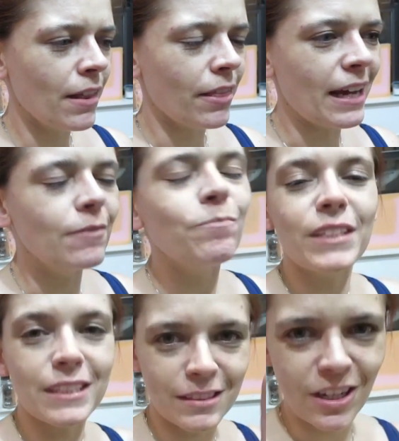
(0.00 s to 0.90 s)
that,
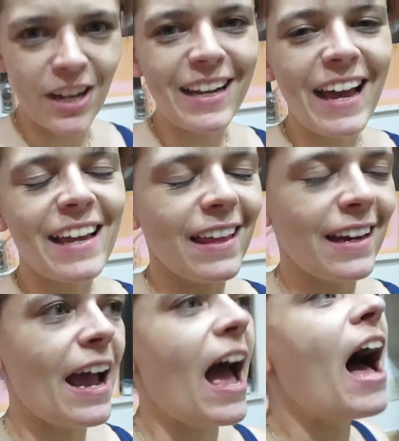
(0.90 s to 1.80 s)
it's not like
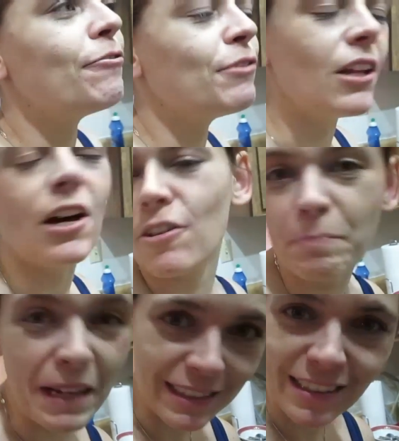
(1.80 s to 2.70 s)
that I have a lot of
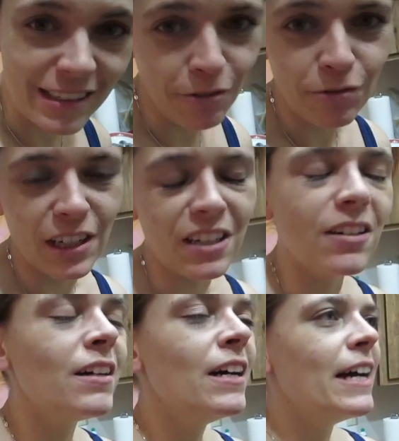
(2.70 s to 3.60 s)
bad stuff
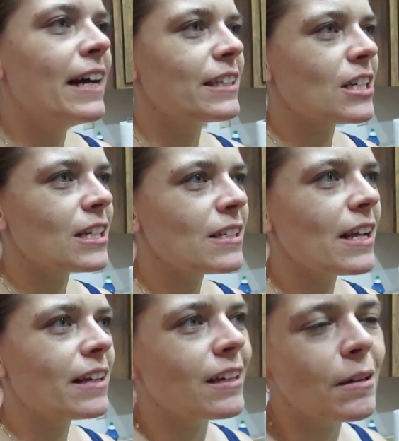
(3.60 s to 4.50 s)
here. It's just
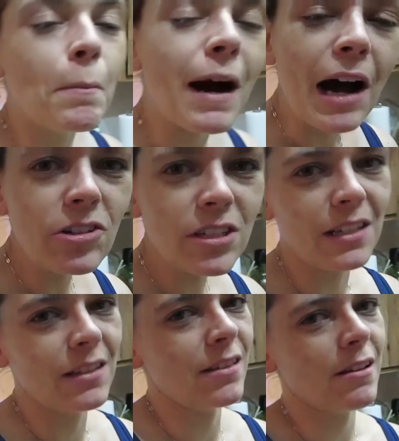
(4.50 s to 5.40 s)
like the amount
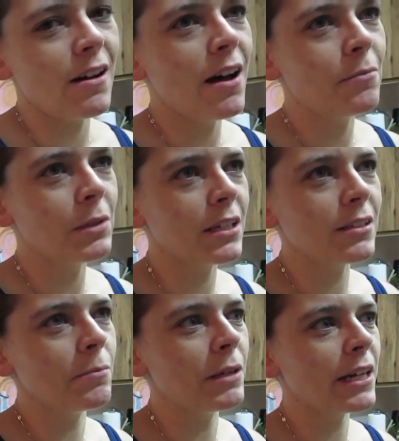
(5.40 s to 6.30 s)
and so on,
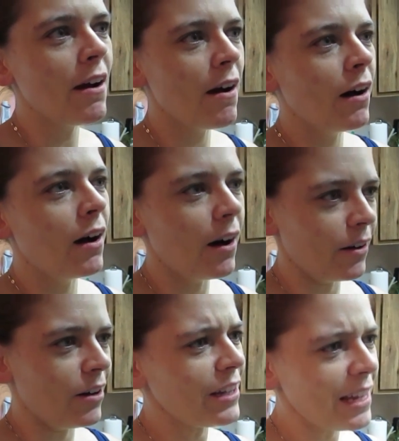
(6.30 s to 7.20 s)
because I'm like,
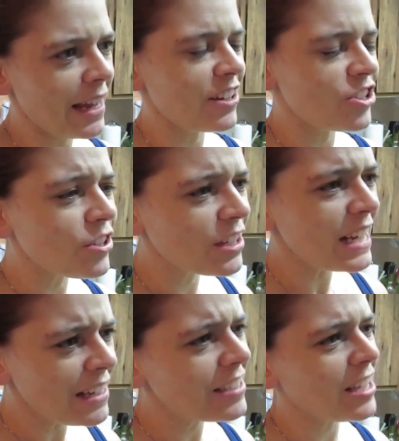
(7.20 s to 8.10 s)
oh, okay, I should
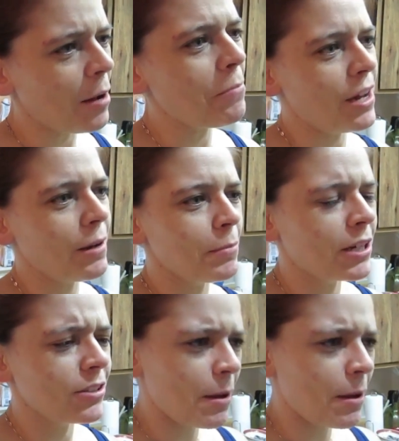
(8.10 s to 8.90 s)
eat something because